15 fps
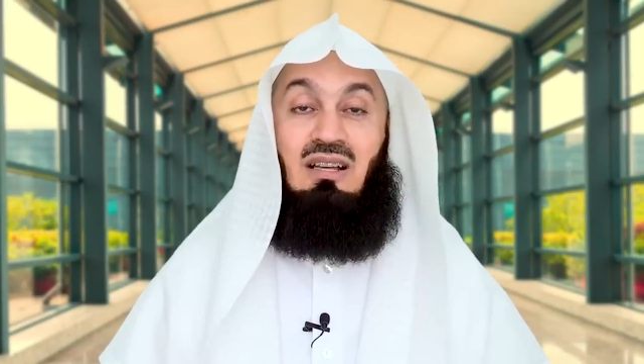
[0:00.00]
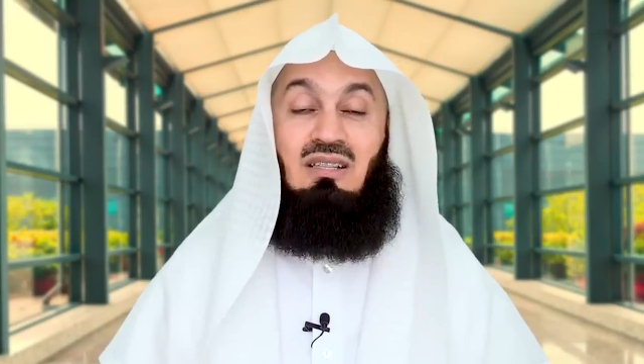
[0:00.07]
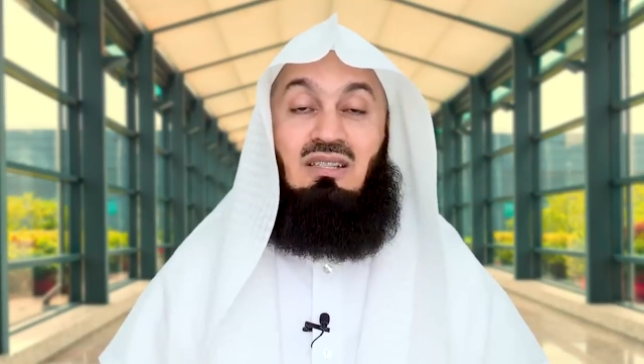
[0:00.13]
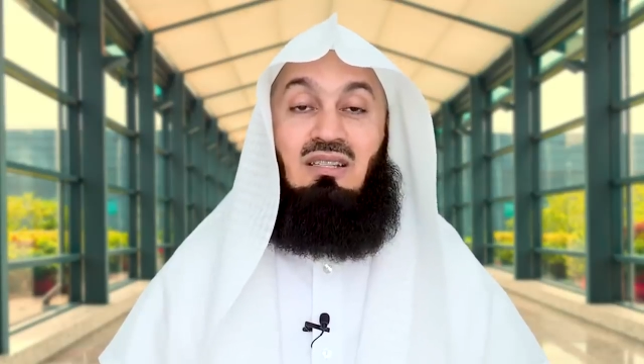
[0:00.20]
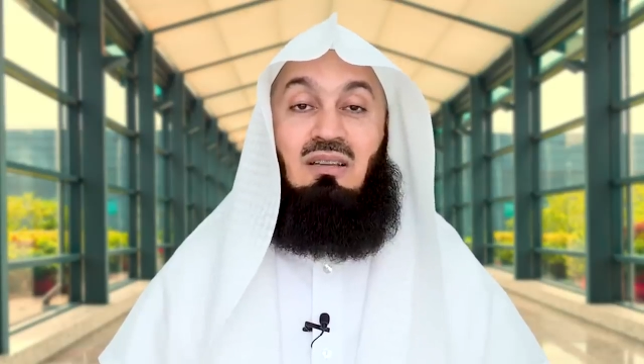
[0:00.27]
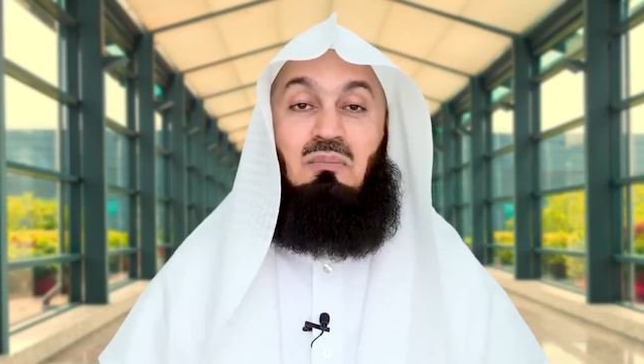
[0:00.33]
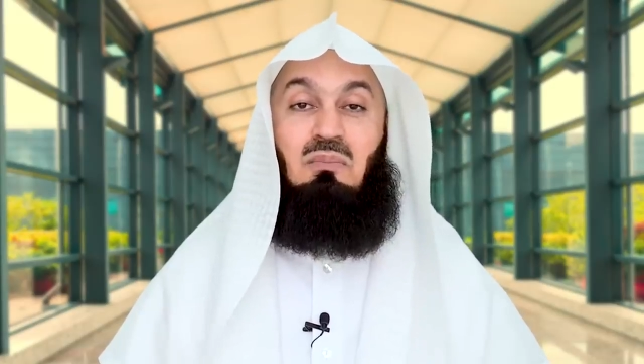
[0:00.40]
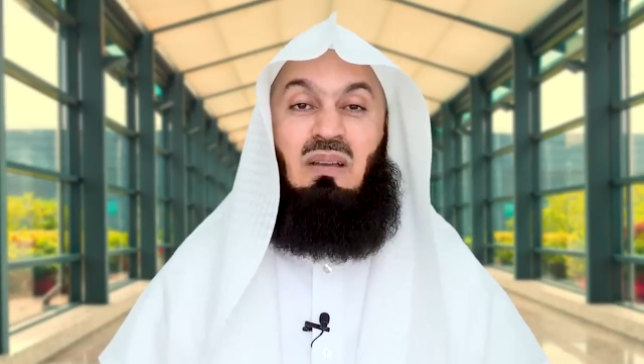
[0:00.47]

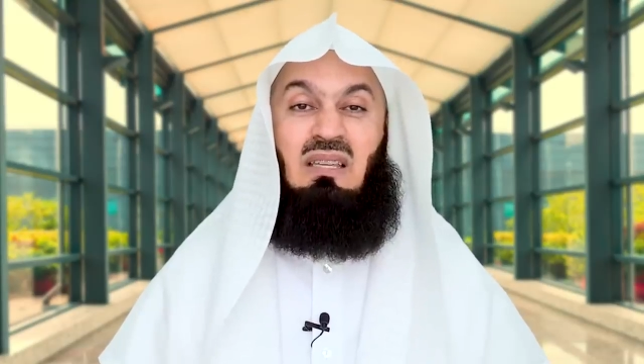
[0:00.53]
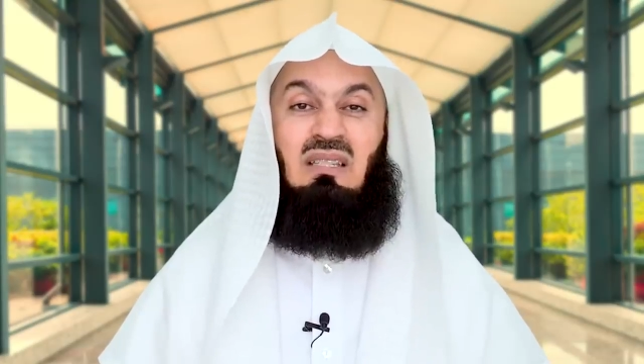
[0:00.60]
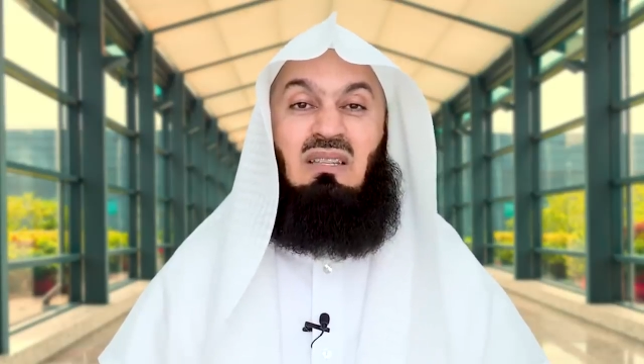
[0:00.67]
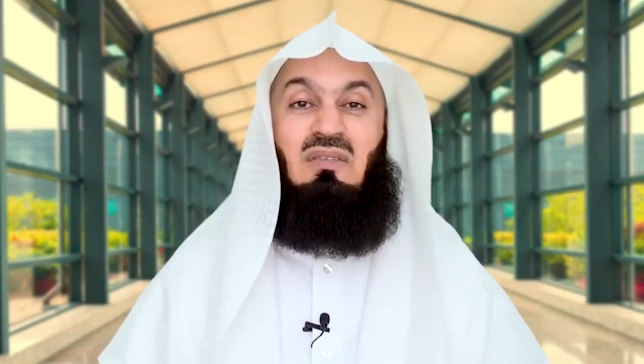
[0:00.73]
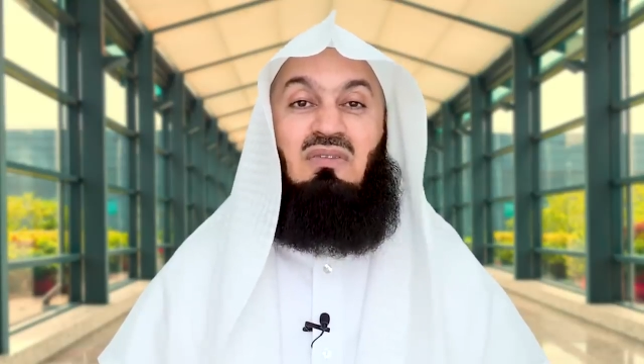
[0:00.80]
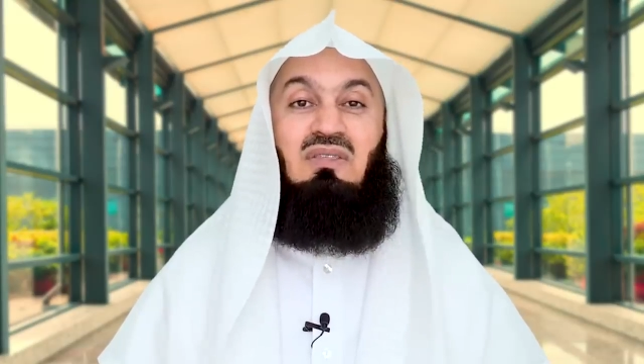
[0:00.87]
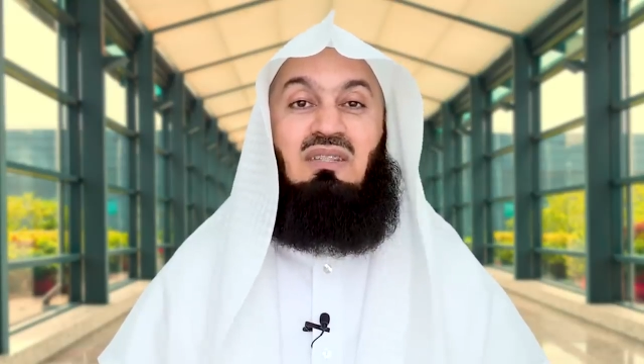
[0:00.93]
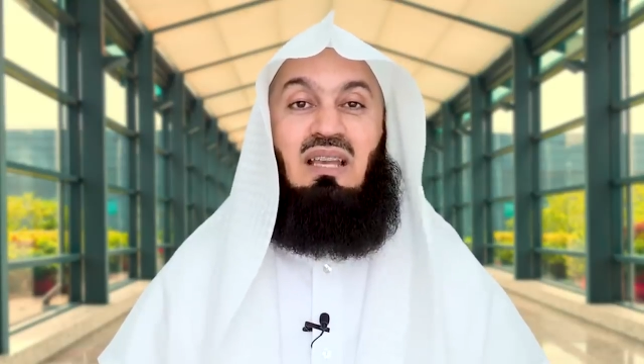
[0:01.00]
us the
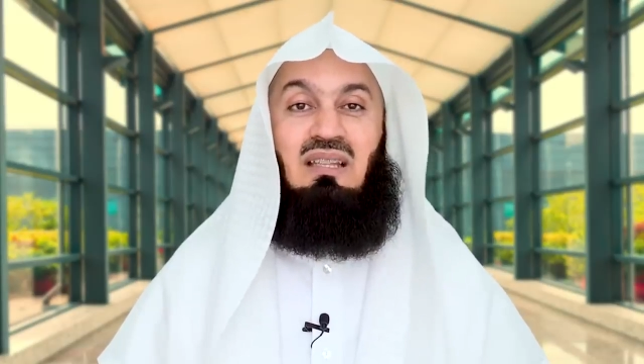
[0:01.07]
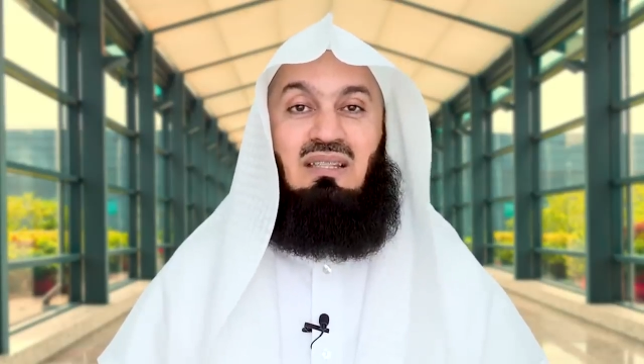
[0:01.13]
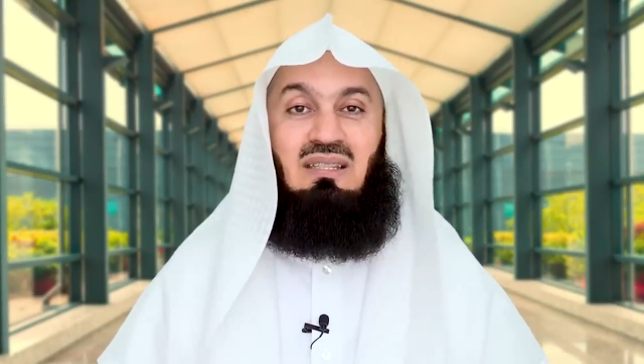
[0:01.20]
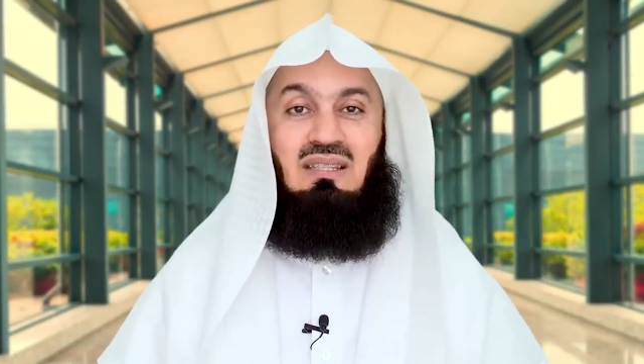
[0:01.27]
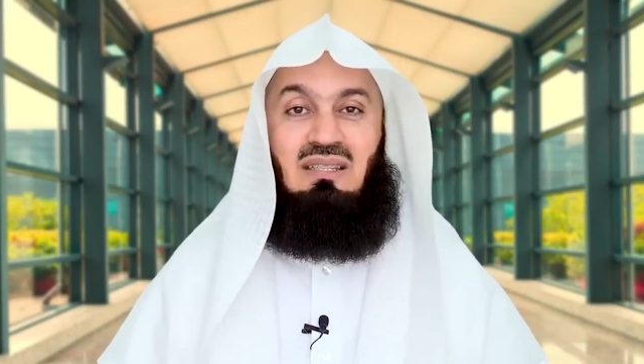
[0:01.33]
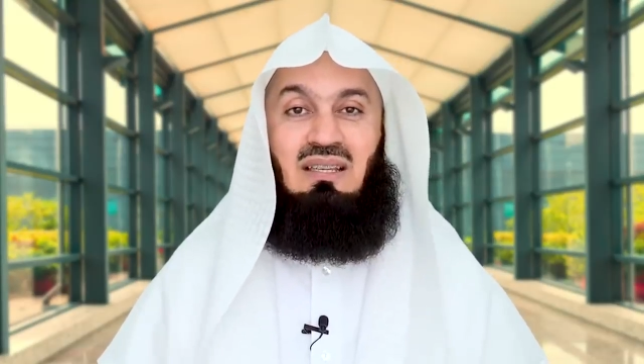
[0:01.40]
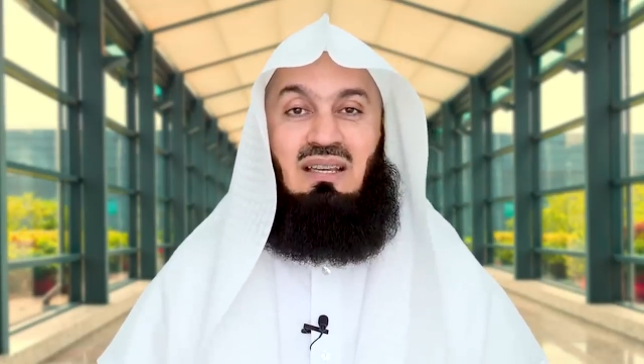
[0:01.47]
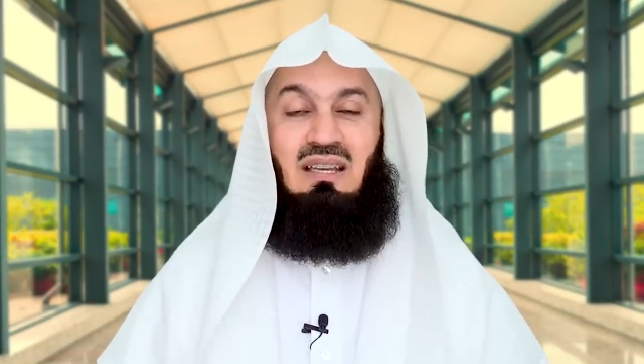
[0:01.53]
best of
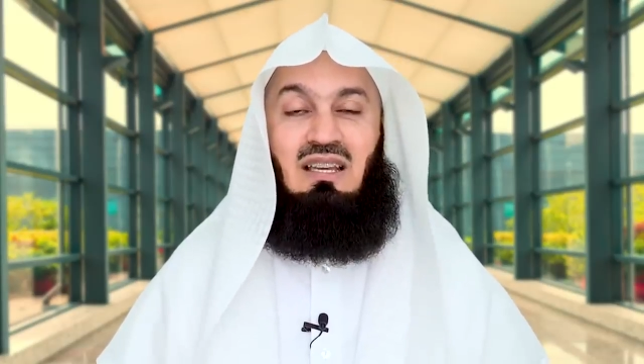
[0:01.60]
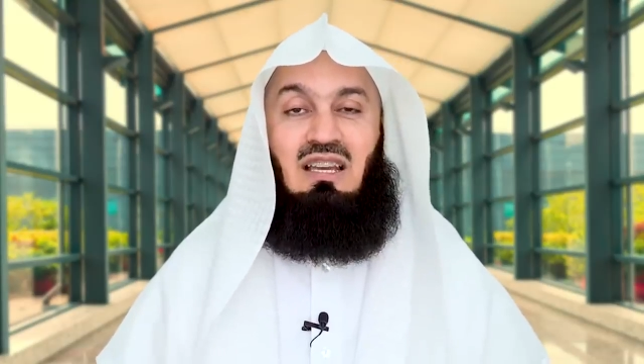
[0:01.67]
scents.